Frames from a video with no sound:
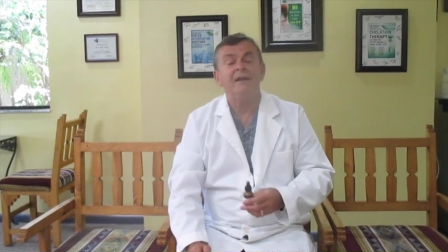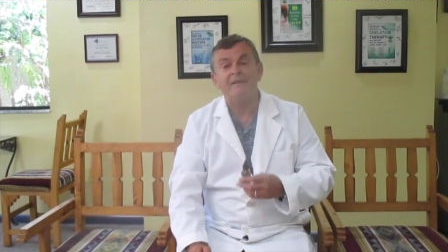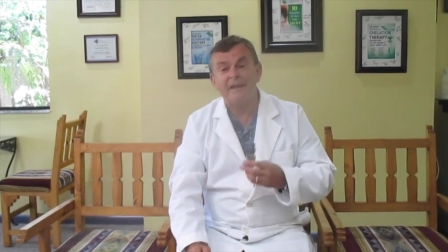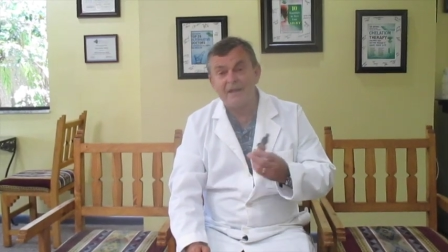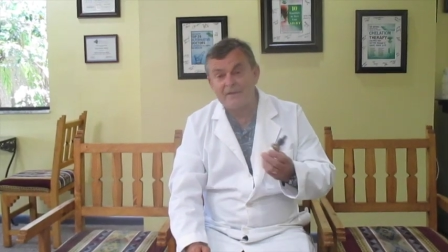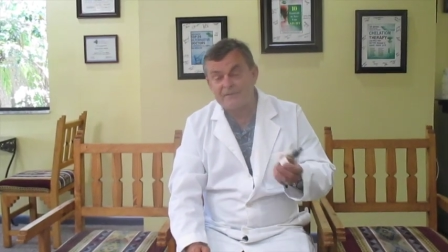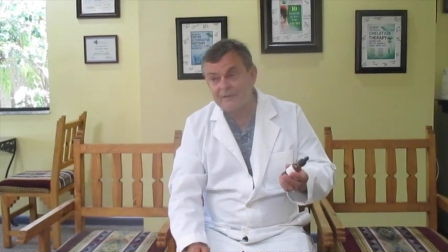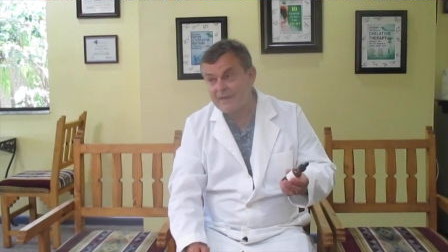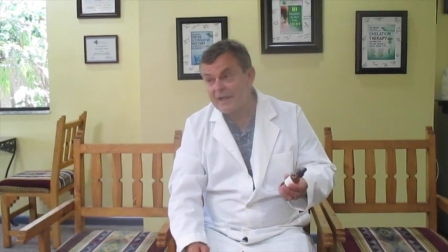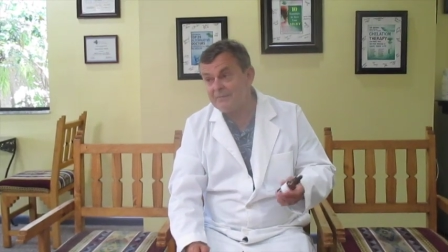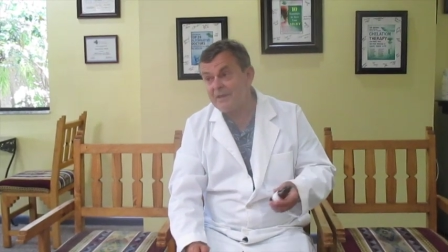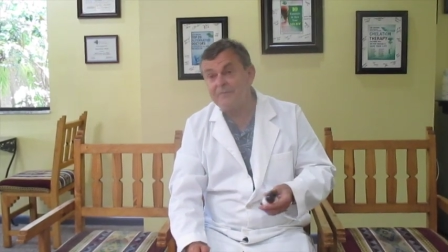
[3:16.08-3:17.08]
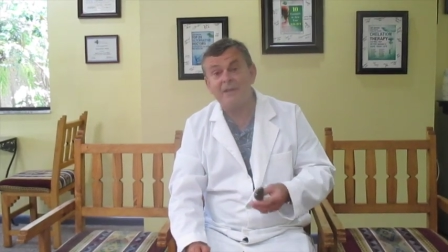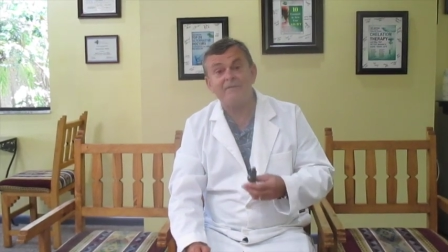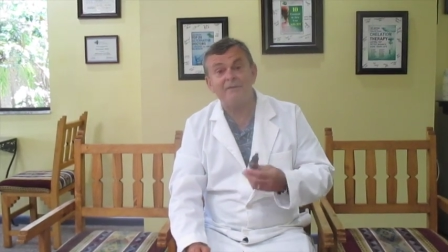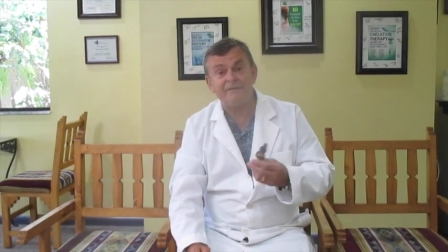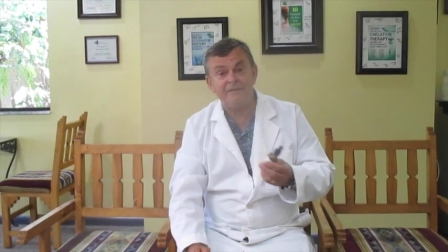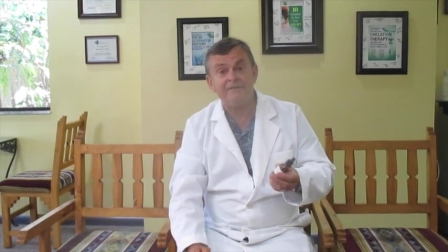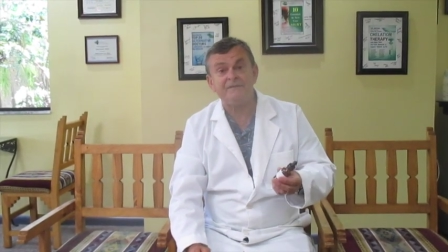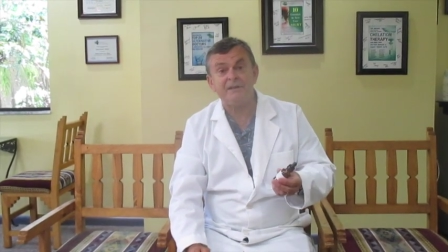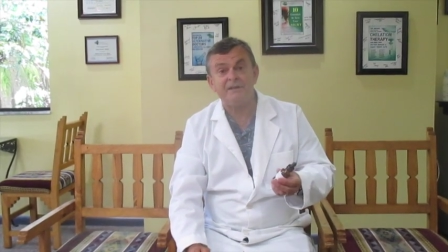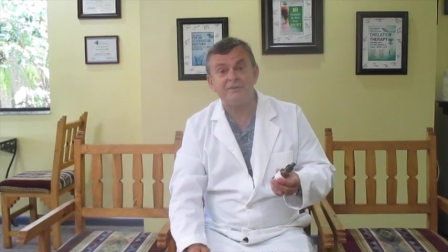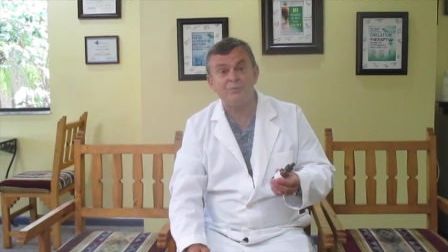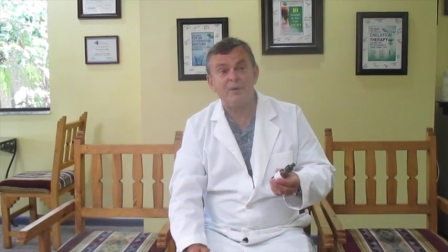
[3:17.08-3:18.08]
Then after that, maybe every
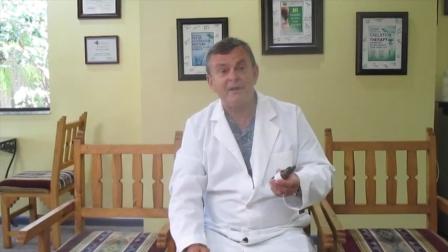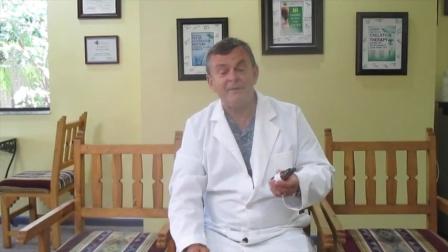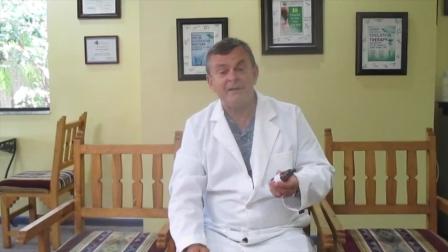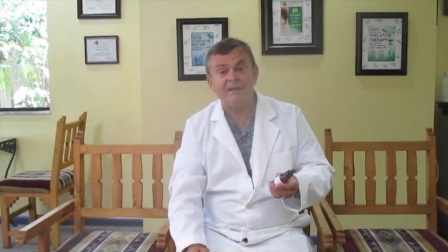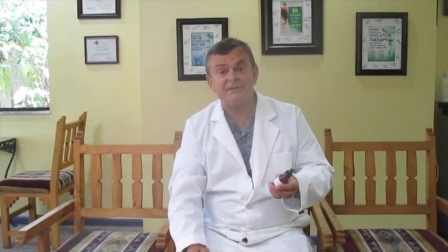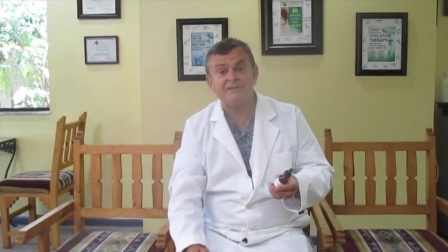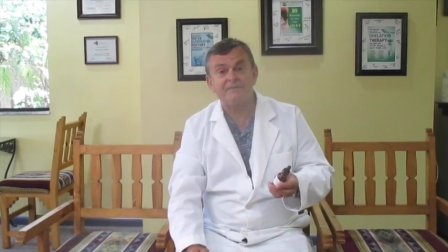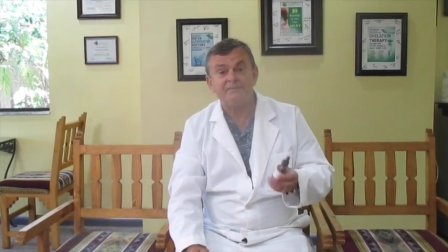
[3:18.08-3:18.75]
15 or 20 minutes.